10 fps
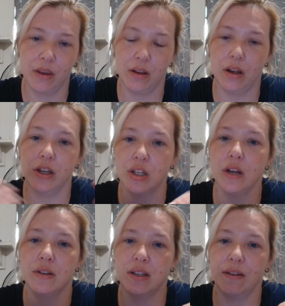you
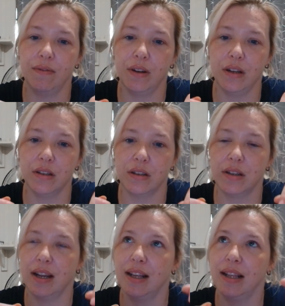toast it
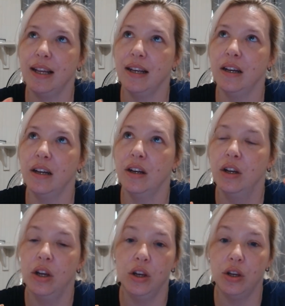first, and then
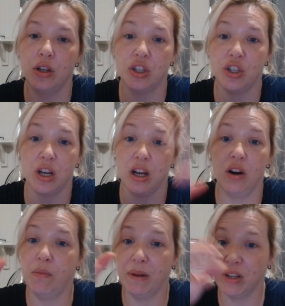you just chuck a
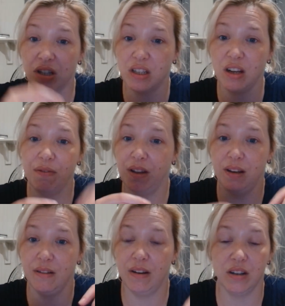whole bunch of stuff
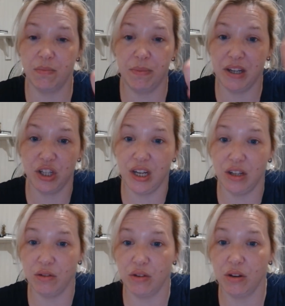in and a bit of
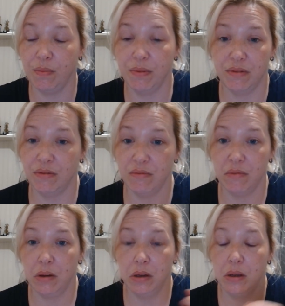cheese on top, and
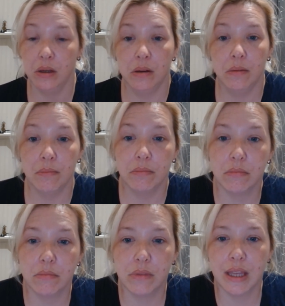
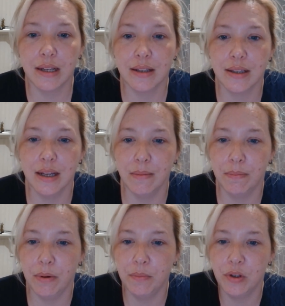that's it.
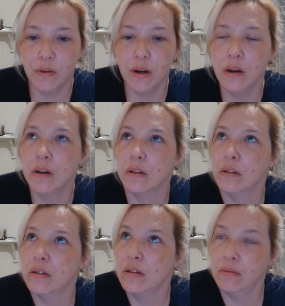Bob's your
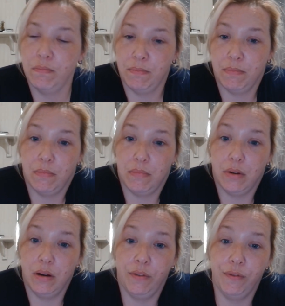uncle. It's
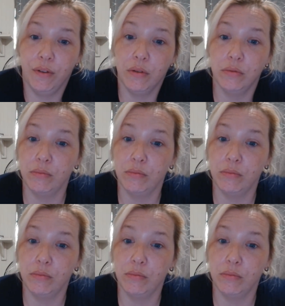a full,